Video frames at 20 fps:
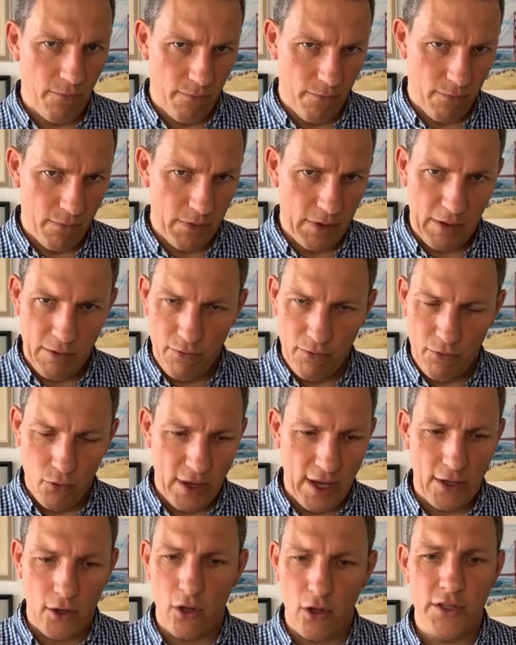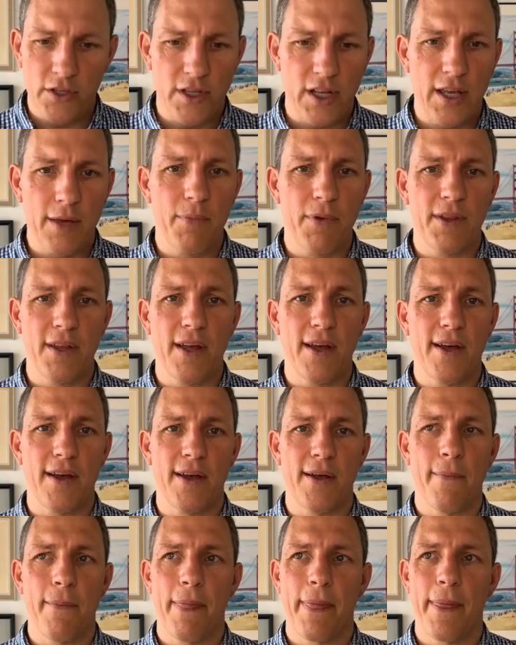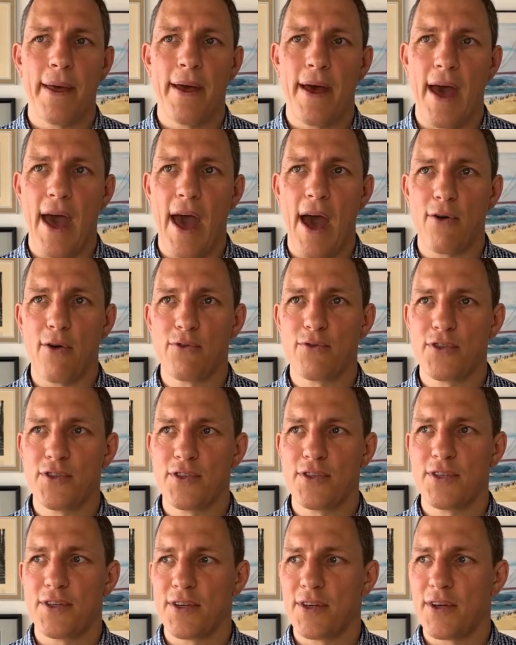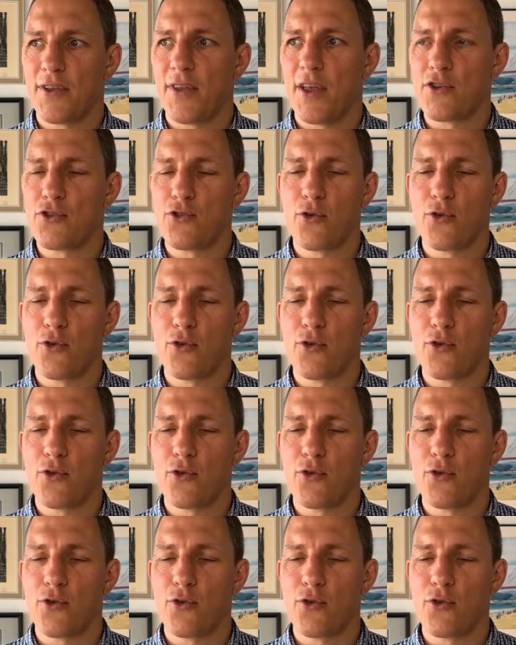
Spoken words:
If you cannot sleep in a house that